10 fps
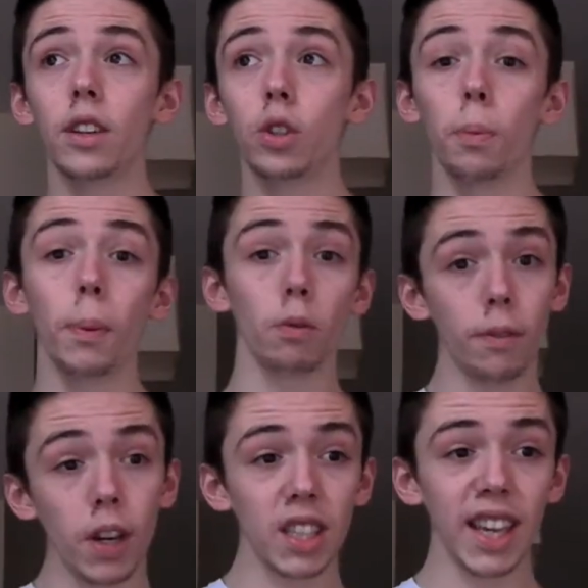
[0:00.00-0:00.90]
and end up
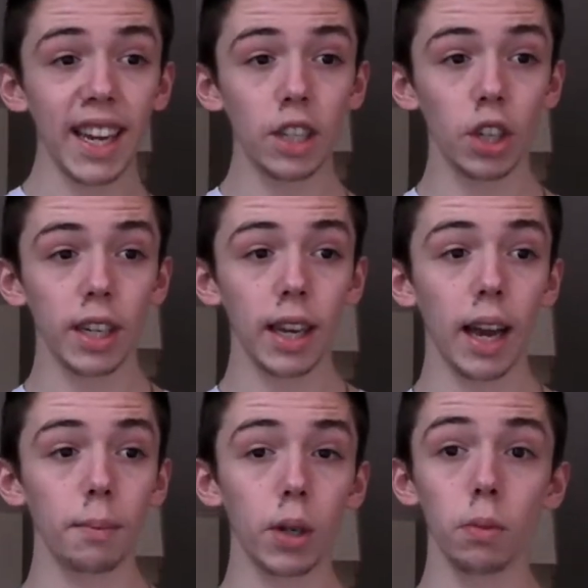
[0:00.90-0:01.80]
reverse aging
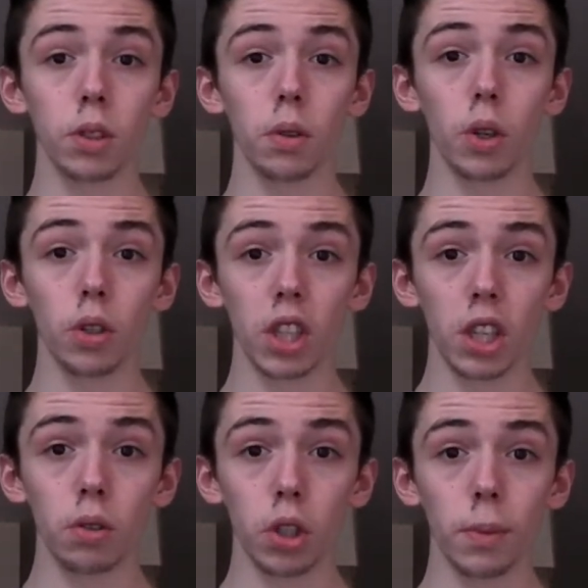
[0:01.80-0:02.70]
and become too young
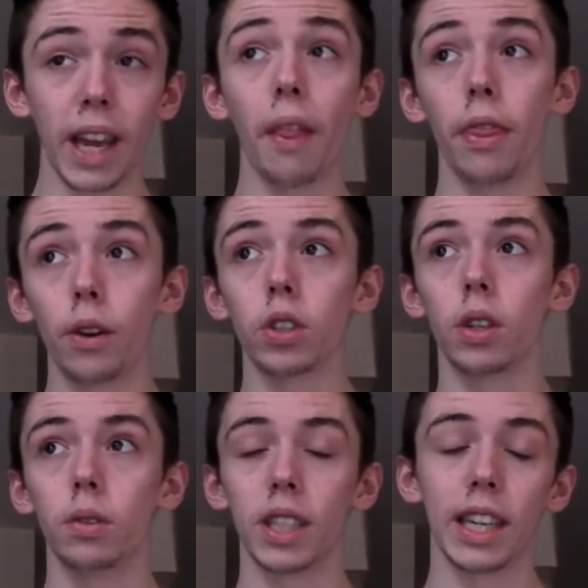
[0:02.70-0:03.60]
to YouTube again,
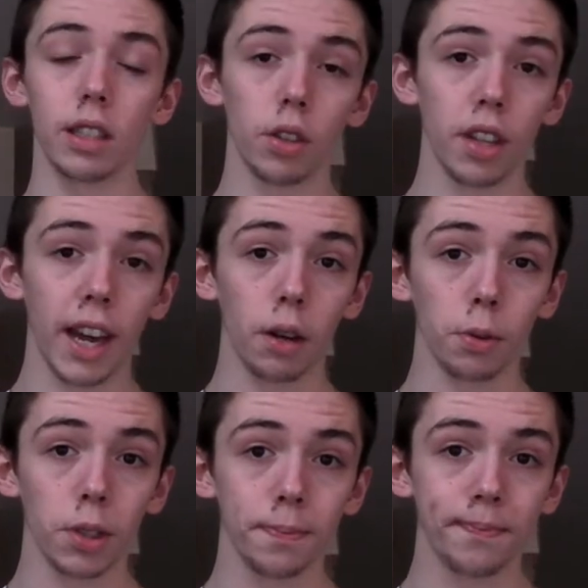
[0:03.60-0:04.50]
thus losing his London
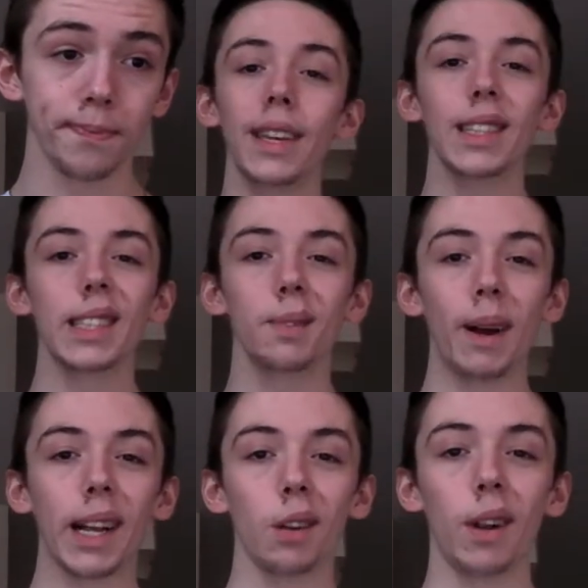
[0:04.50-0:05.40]
house. This led to
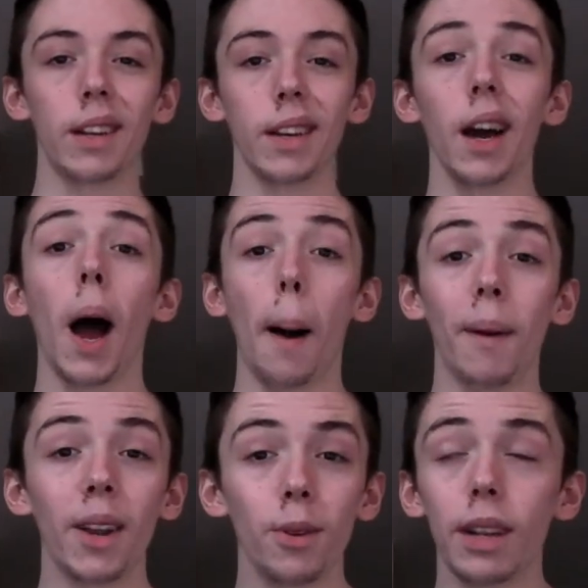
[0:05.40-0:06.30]
Michael Aranda, a
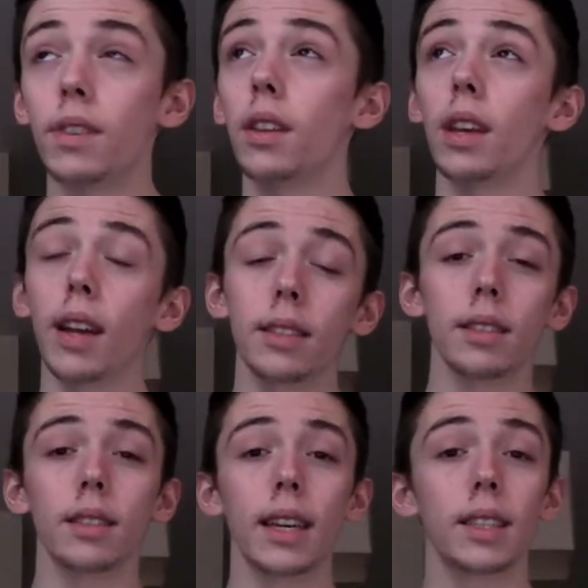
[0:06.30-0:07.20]
man who lived in the
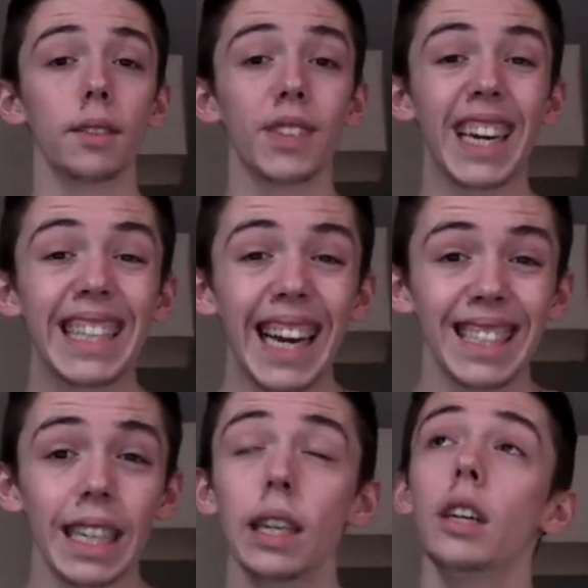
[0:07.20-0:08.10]
United States of
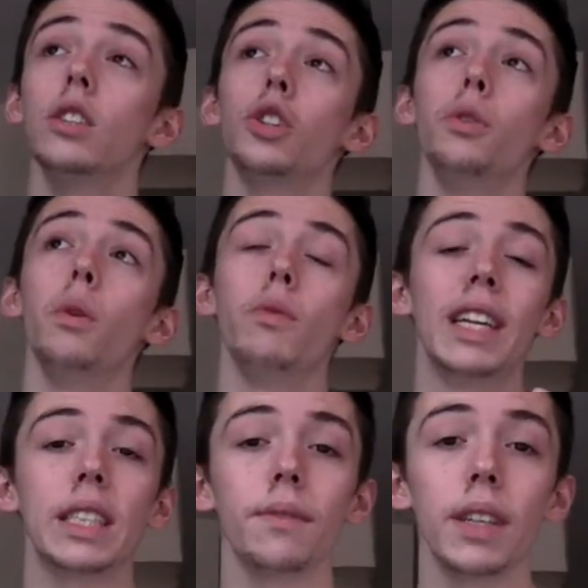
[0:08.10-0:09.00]
Canada, to
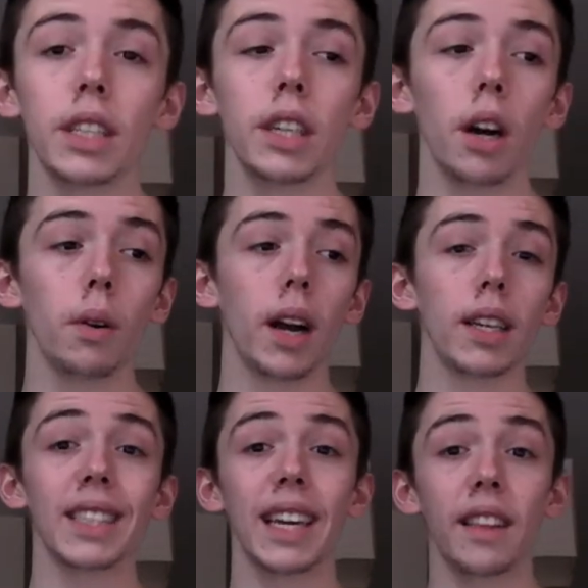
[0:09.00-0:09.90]
release a
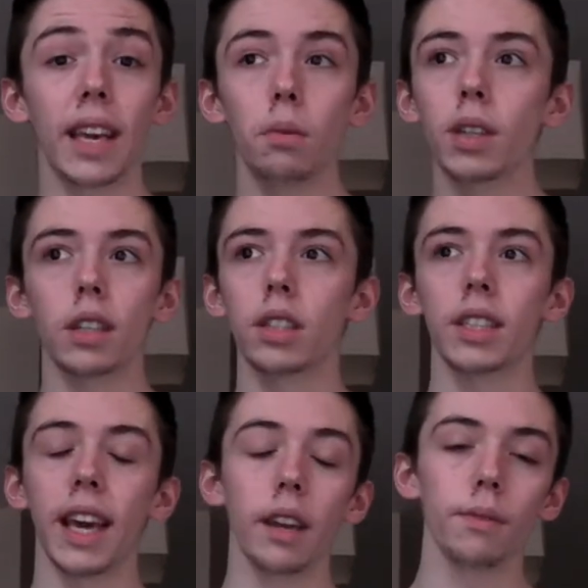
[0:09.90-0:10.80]
video saying that he was
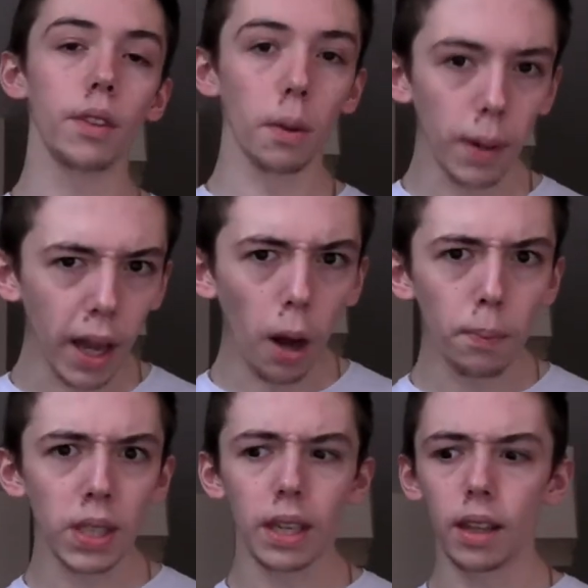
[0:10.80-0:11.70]
actually scared of the complete
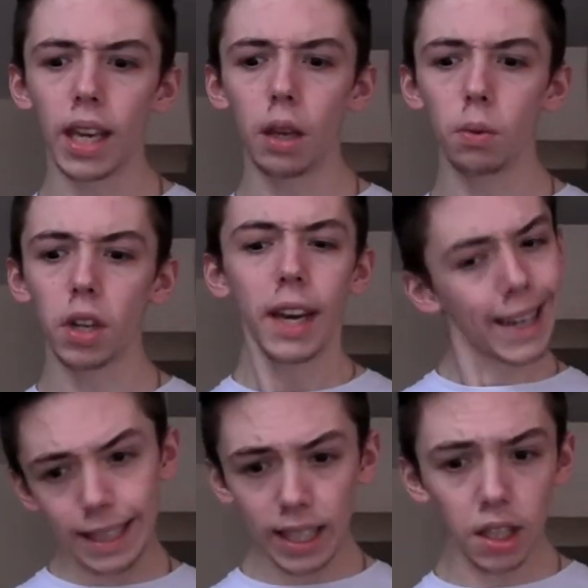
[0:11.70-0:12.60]
opposite, that he would
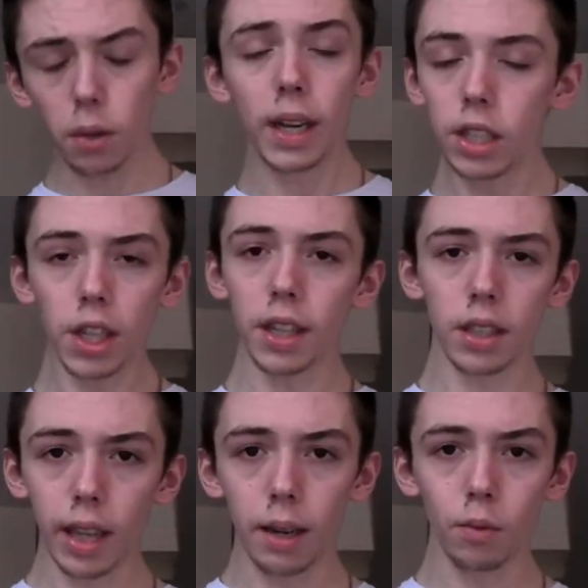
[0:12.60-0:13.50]
continue aging at
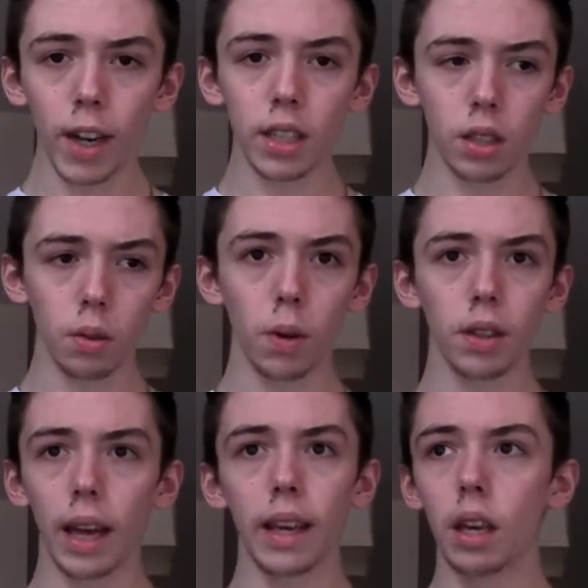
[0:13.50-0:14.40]
the same rate till
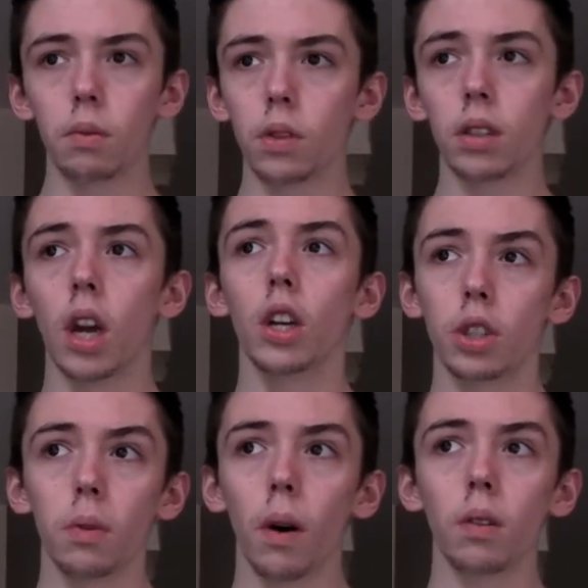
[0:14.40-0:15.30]
one day he was
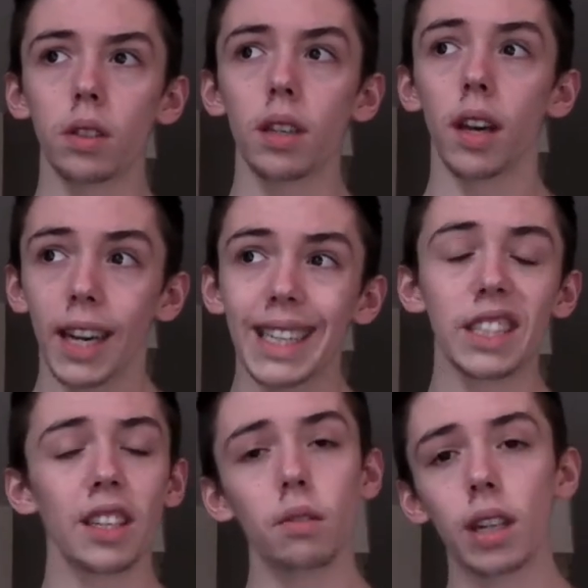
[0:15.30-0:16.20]
too old to
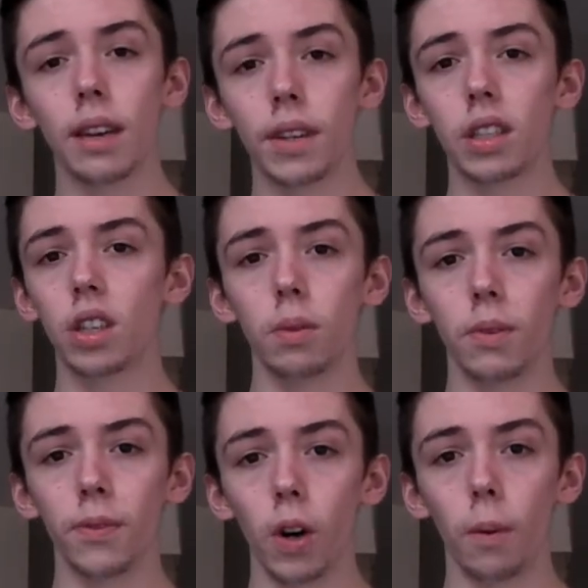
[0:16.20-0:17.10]
continue to live in his
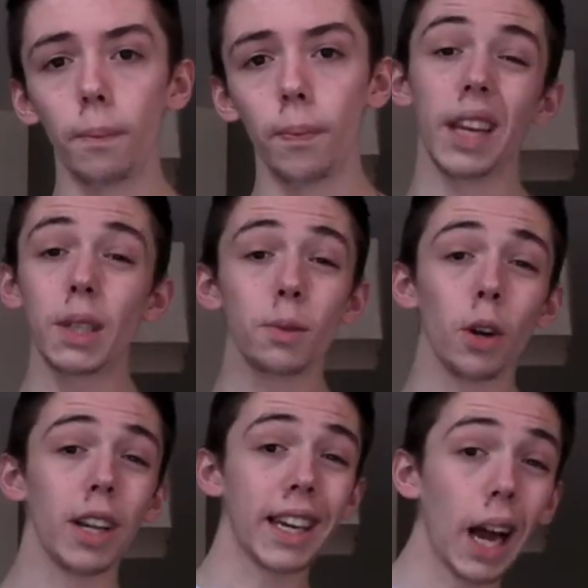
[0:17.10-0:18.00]
human form. This
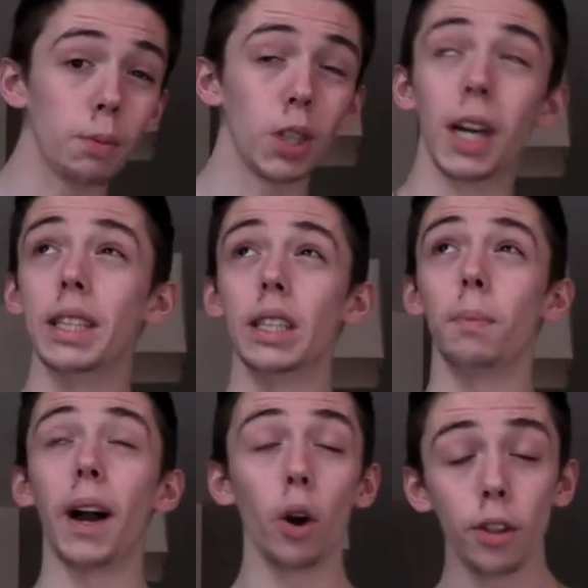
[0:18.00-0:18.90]
was all
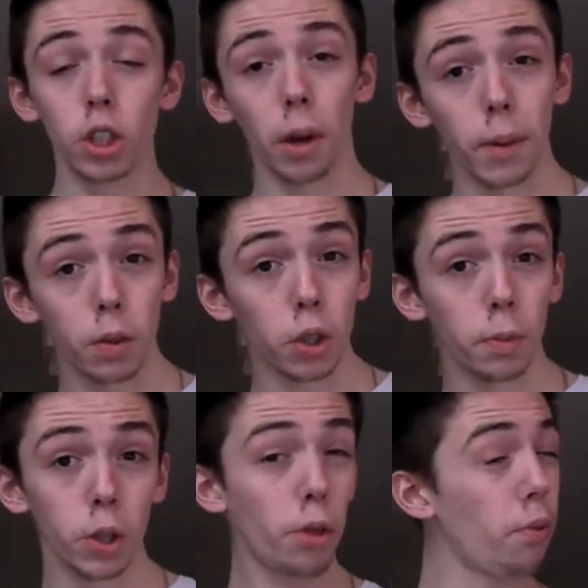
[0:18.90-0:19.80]
encapsulated by other top
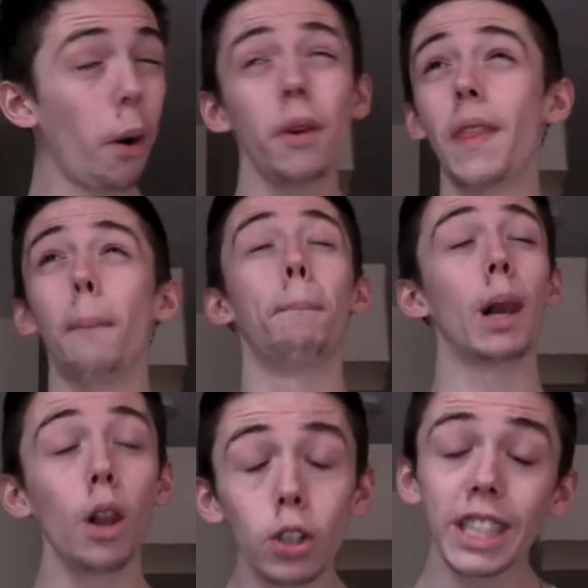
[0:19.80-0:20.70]
YouTubers throwing their
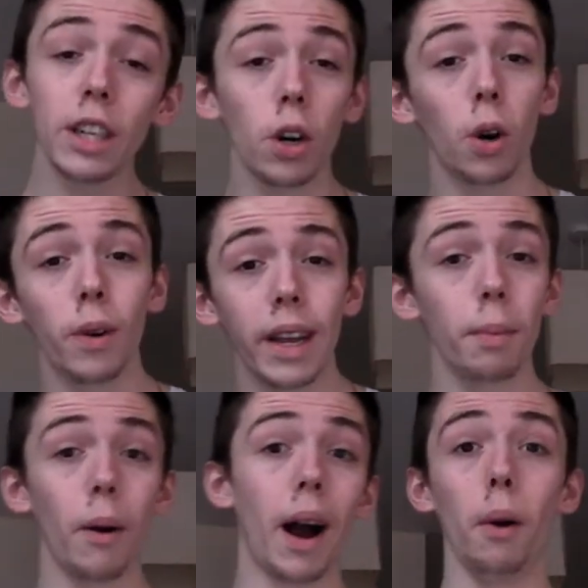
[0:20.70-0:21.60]
bloody oar in
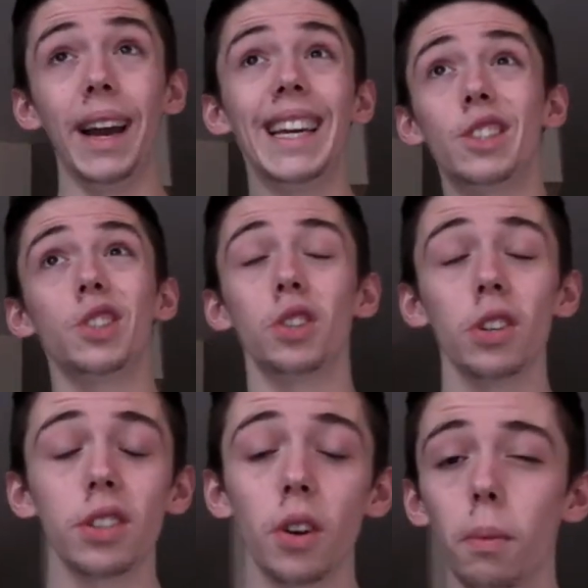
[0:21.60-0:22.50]
about how age is
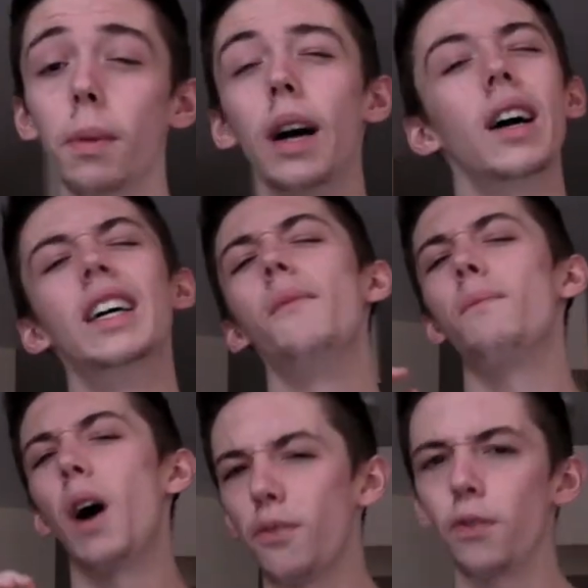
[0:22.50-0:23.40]
just a number,
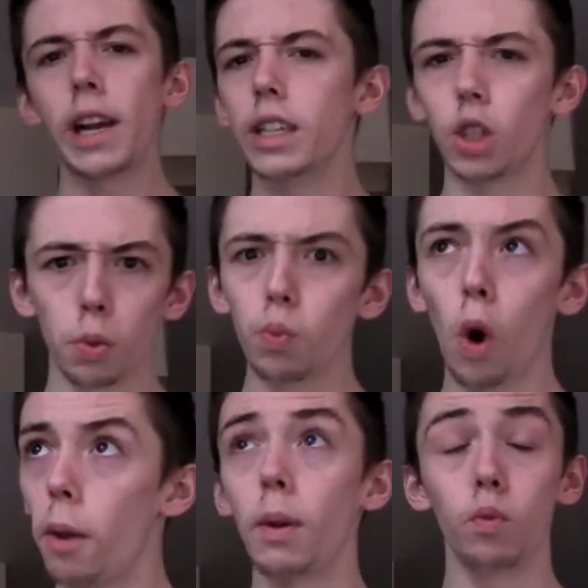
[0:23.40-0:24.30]
a phrase you
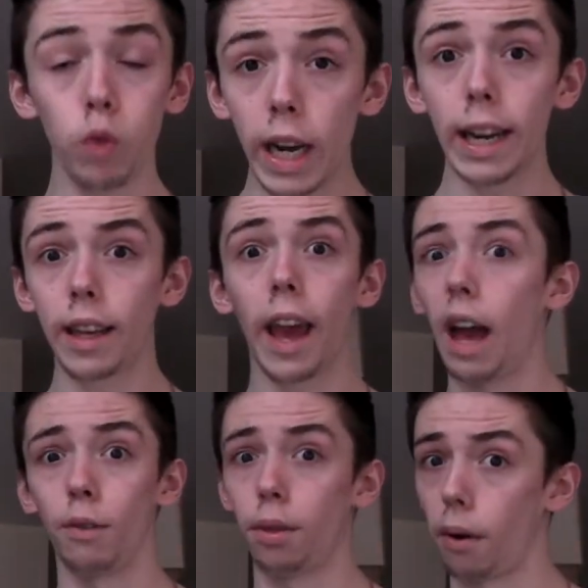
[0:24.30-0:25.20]
want to be really
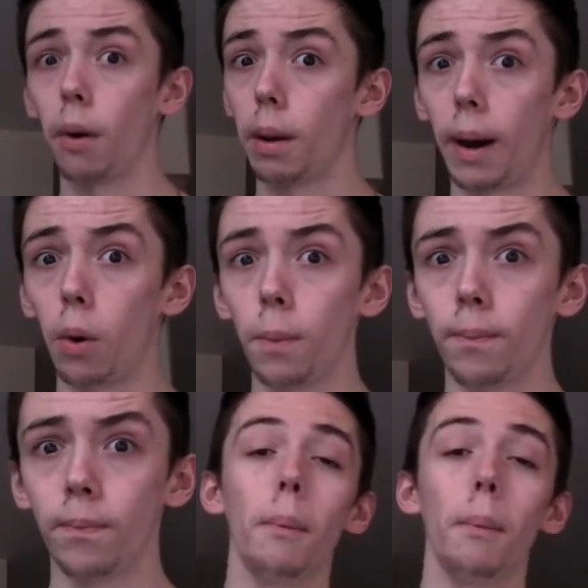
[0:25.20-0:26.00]
careful throwing about.